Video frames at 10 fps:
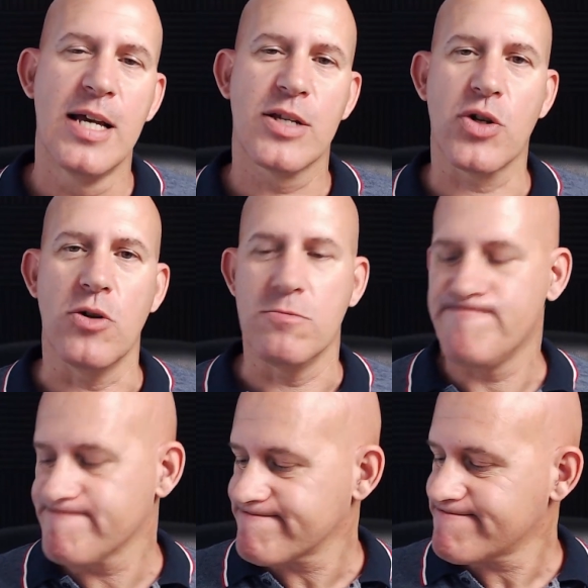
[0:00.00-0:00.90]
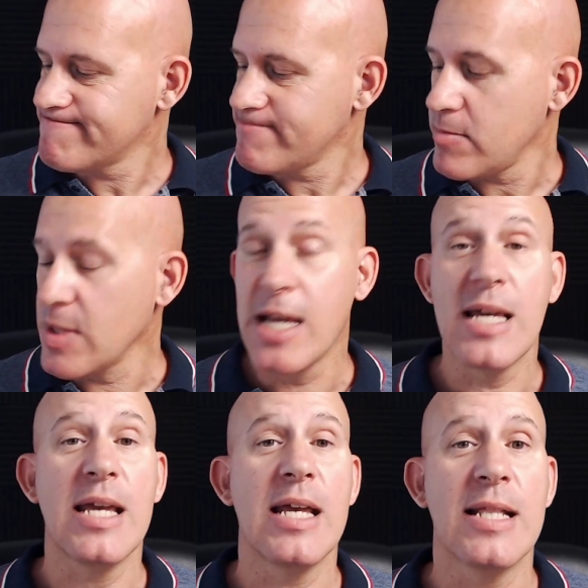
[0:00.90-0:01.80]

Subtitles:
So in